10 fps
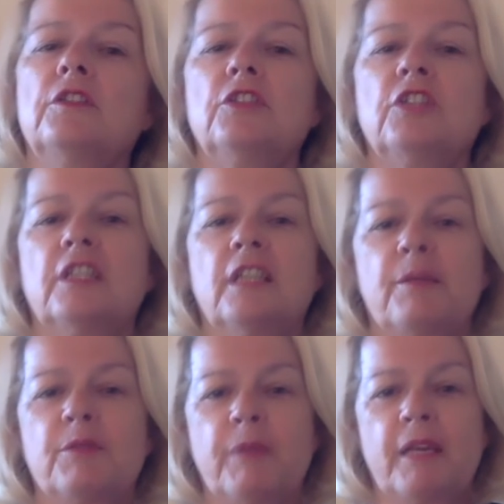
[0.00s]
chin
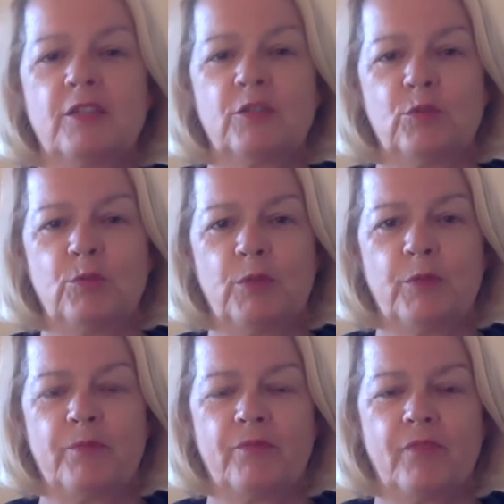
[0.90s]
comes back to normal.
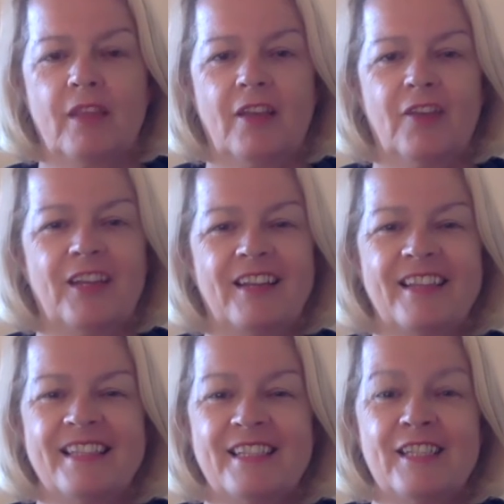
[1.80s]
Okay, now
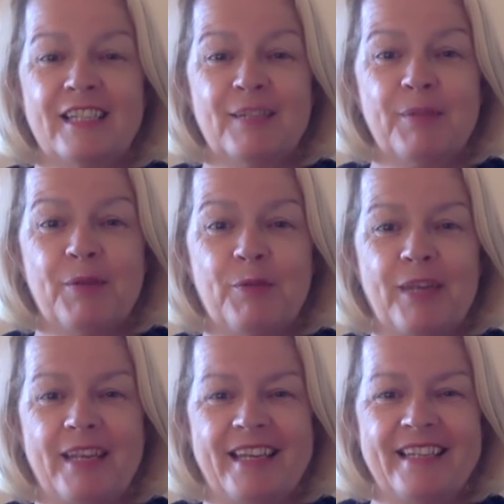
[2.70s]
this is a little bit
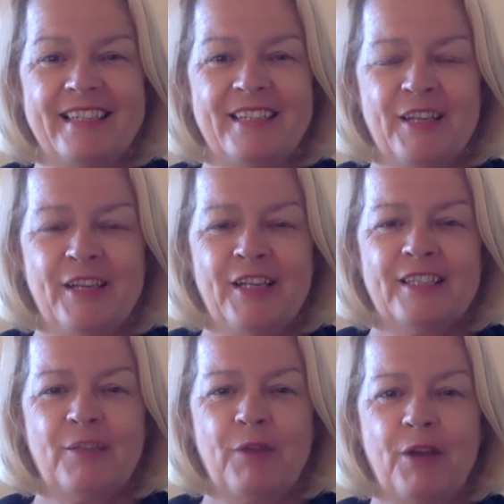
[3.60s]
weird.
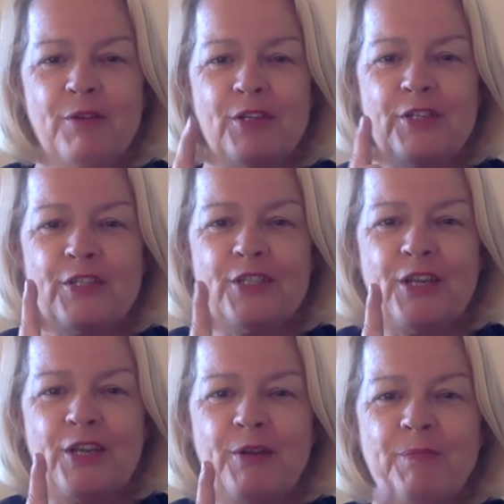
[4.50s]
So what I want you to
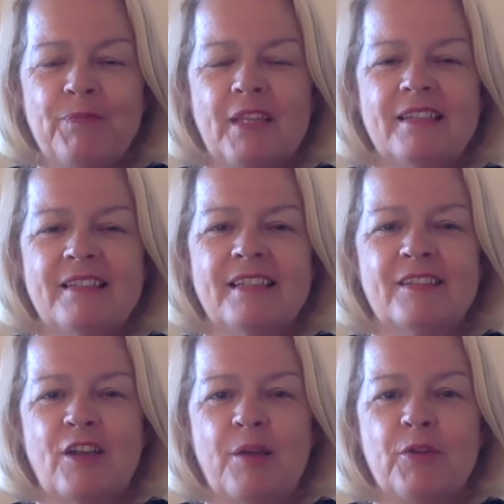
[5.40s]
do is this
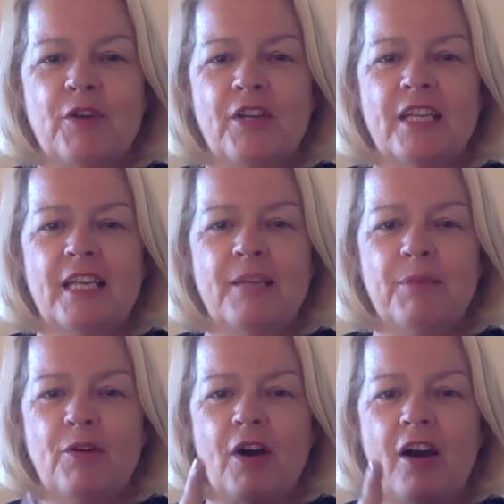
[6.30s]
time you're going to keep your